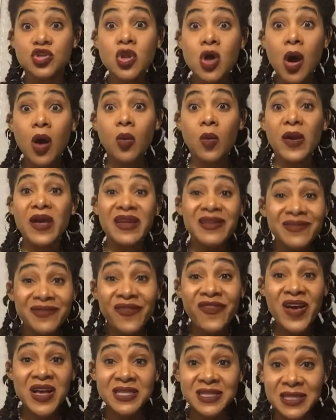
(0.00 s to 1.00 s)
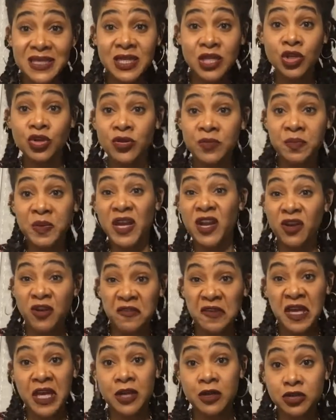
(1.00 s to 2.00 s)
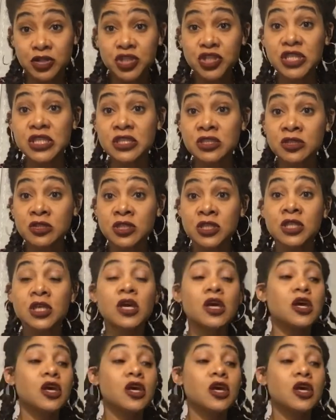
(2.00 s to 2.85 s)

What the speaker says: No. Invest in a good pair of hair shears.